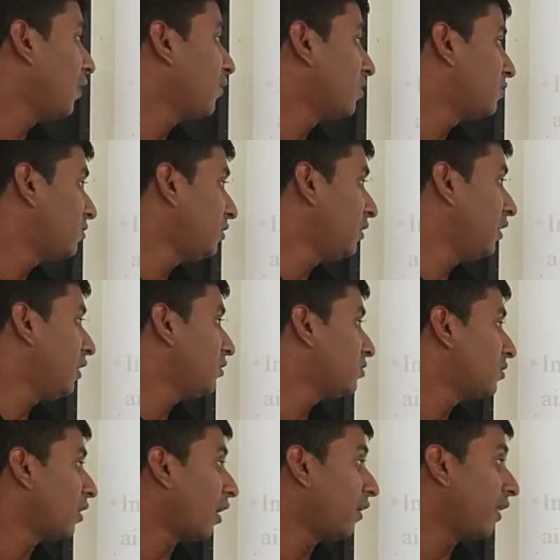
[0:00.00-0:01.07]
and
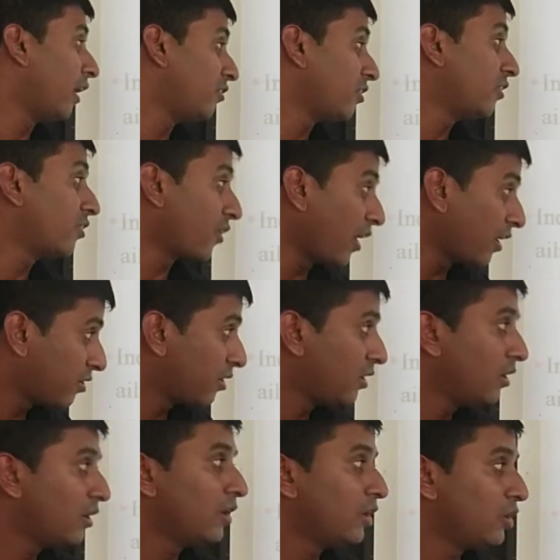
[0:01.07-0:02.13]
serious and there is a threat
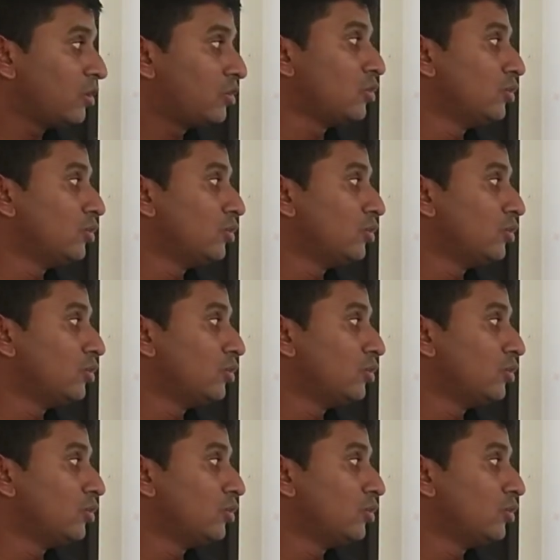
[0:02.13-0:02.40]
to